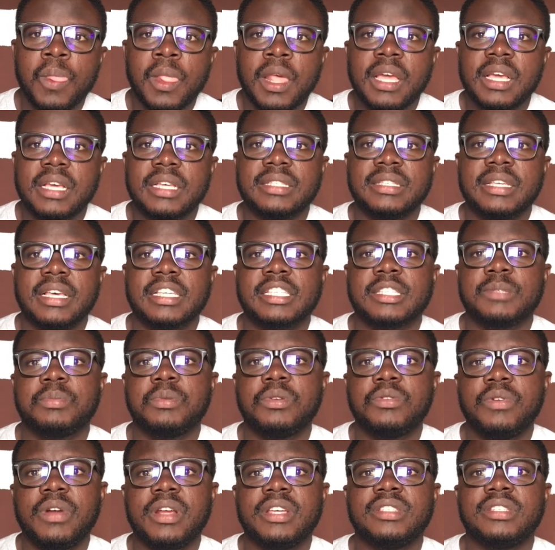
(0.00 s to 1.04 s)
is
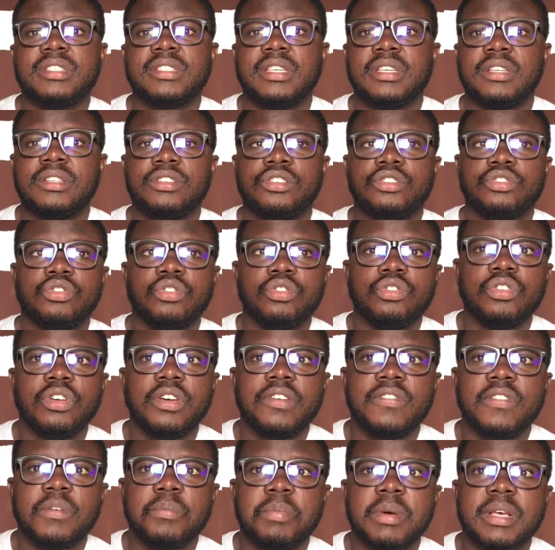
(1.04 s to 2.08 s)
experiencing, you don't know if the
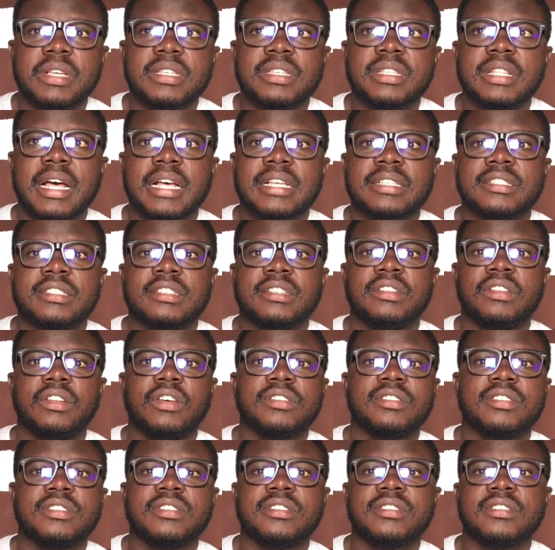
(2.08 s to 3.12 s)
person has
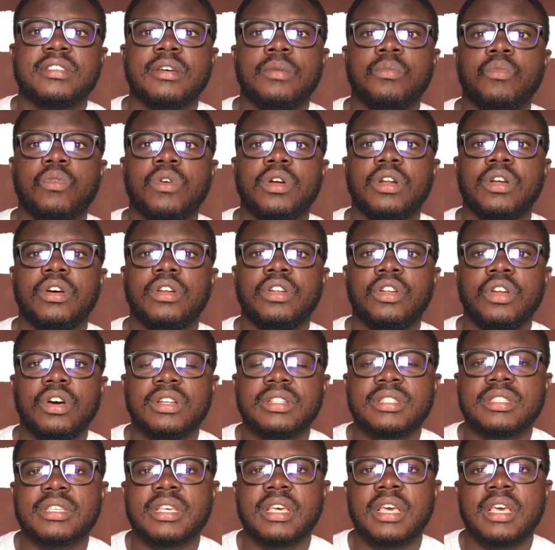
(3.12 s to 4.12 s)
lost someone or not,